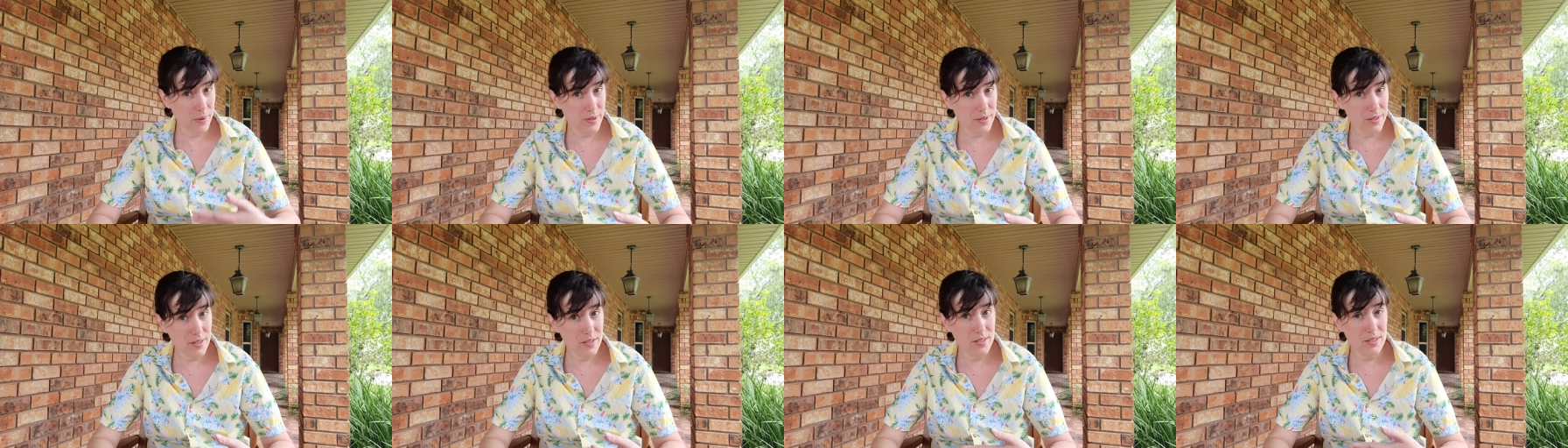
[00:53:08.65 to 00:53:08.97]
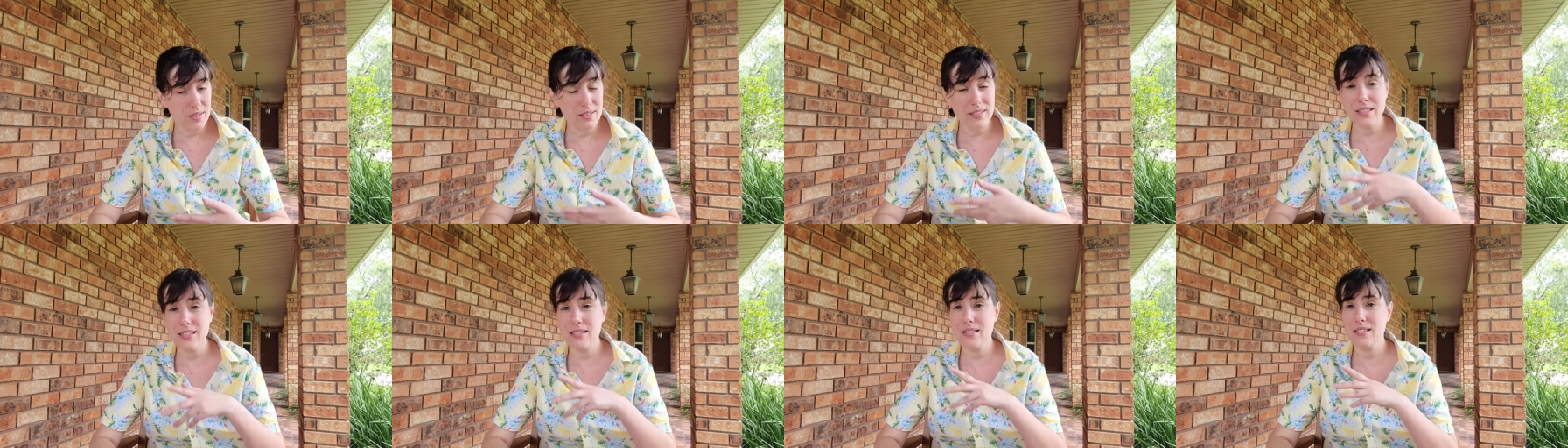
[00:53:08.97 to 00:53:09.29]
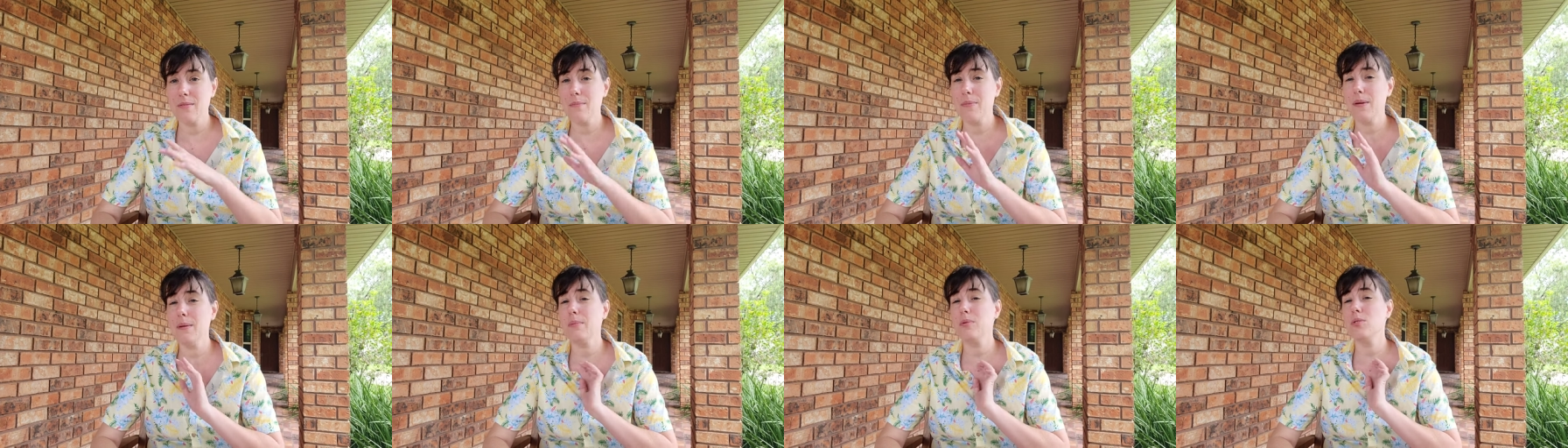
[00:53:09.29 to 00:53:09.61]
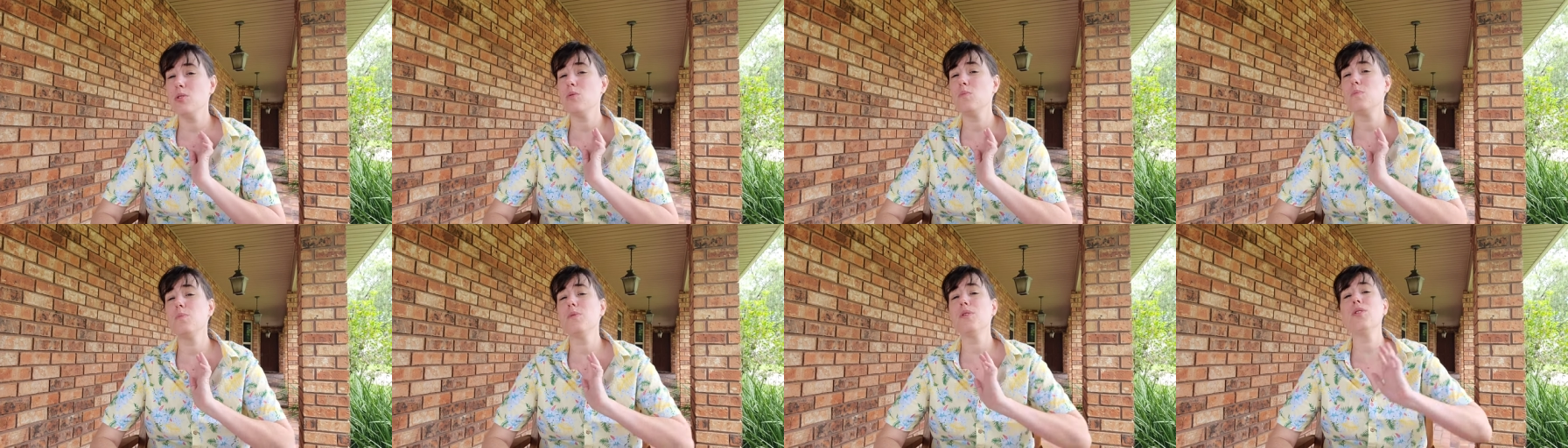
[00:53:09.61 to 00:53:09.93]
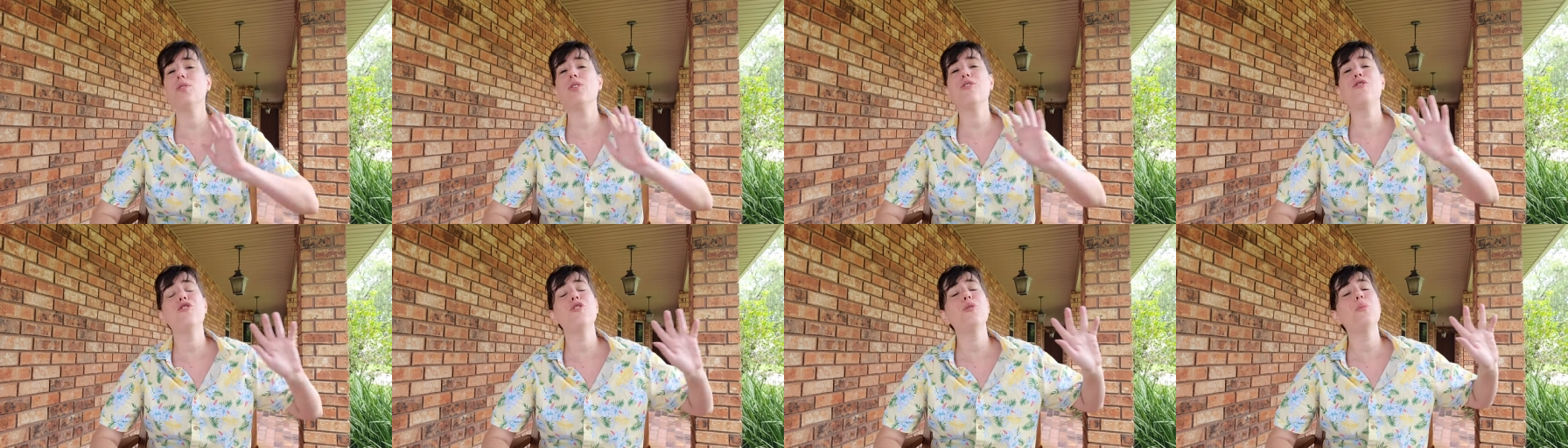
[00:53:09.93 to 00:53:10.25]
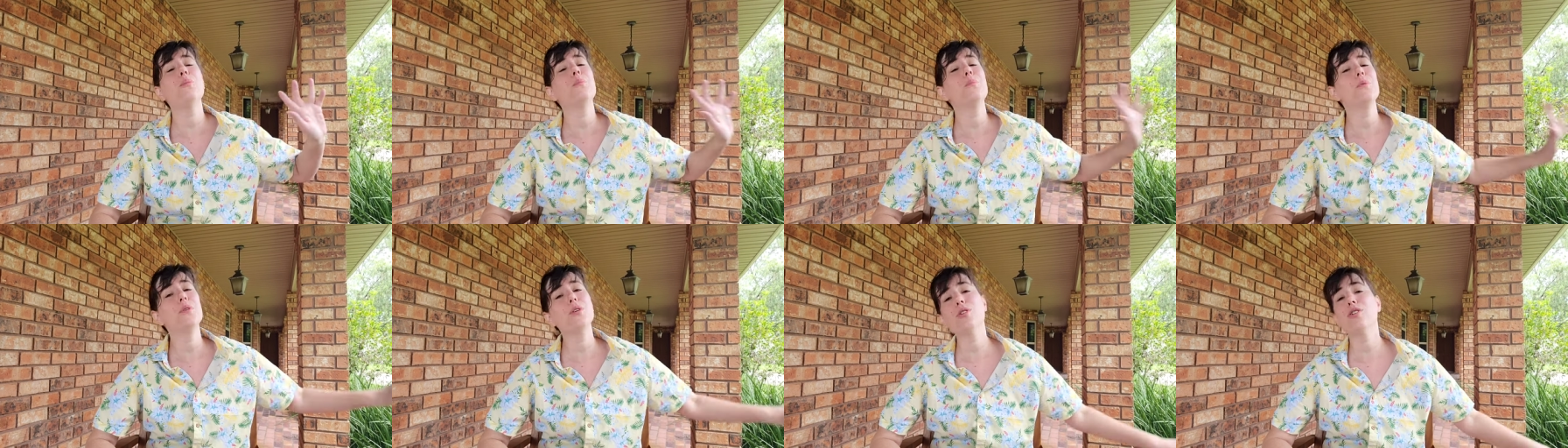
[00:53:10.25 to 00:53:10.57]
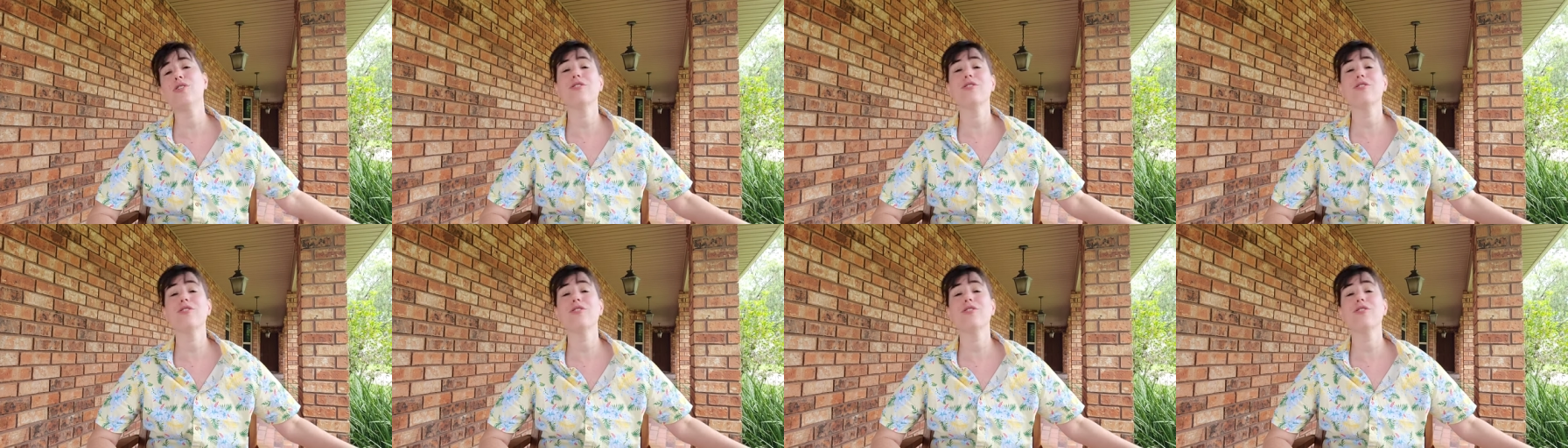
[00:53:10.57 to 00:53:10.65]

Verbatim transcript: personally. Some people do beautiful,